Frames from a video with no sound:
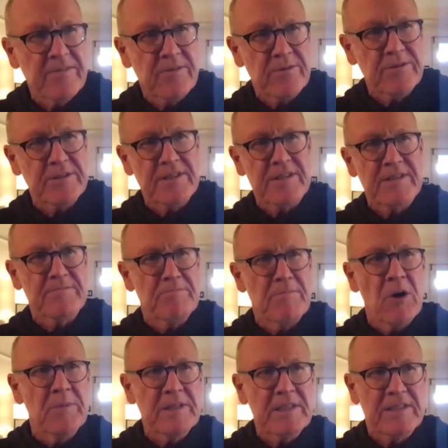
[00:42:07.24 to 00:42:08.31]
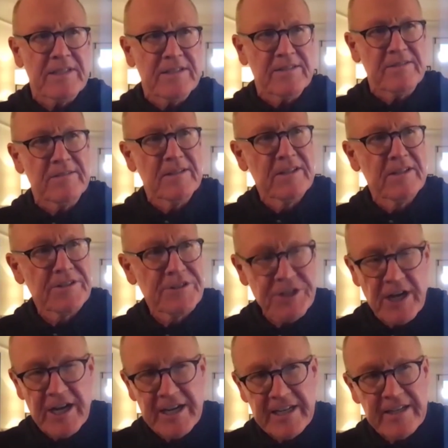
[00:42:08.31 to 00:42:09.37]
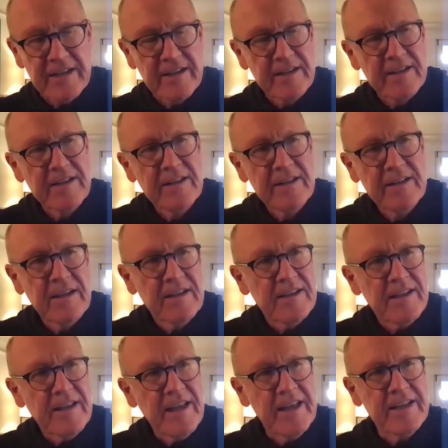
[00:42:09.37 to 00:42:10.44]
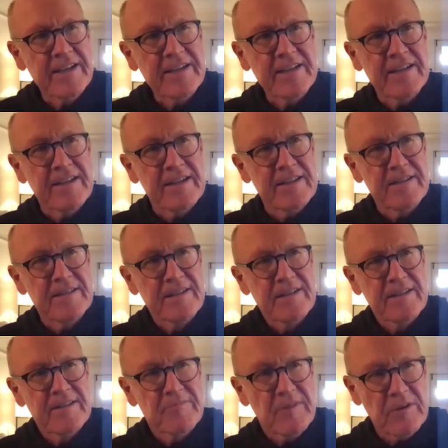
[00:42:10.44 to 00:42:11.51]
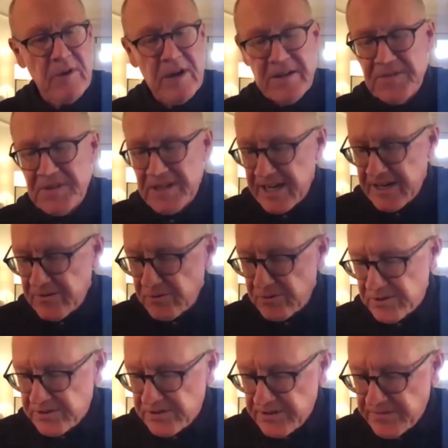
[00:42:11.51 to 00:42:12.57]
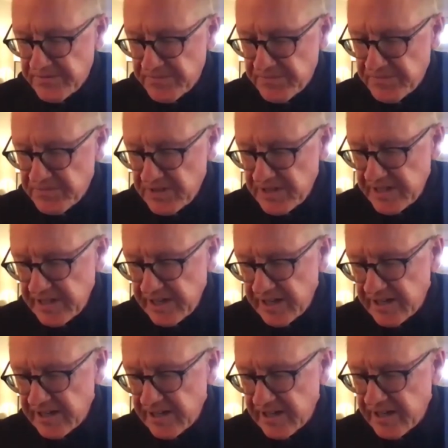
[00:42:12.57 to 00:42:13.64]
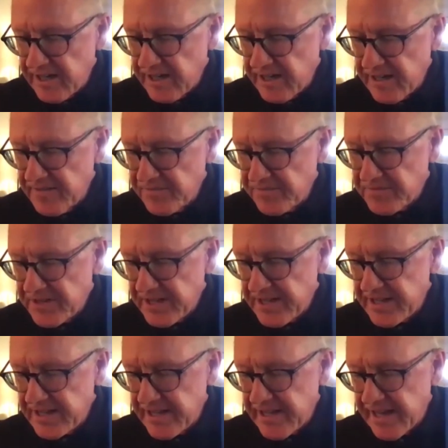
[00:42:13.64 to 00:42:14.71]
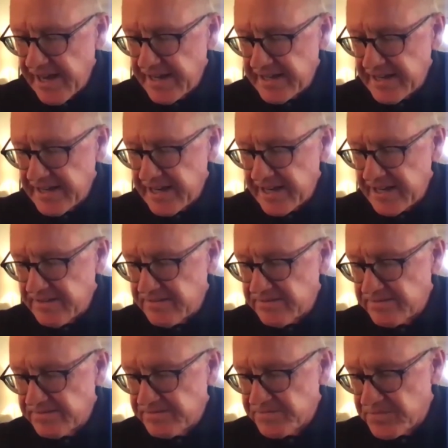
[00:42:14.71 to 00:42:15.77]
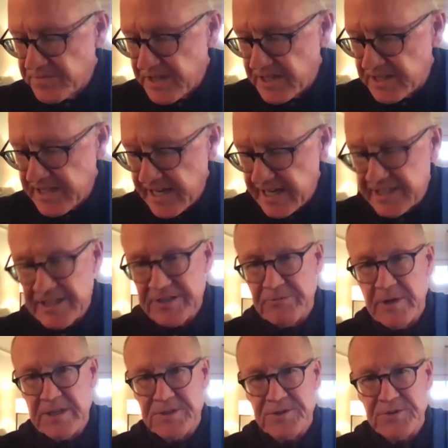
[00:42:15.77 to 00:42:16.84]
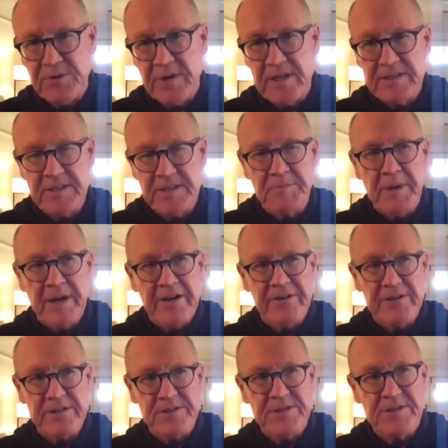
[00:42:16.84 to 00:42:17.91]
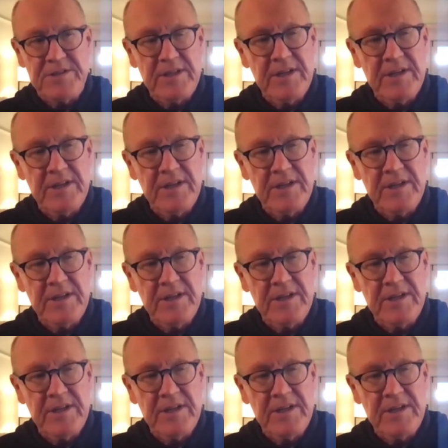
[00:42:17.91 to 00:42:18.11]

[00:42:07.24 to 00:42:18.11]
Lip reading: for its moment to shine. And my wife and I were uh, at a Italian restaurant in Paris.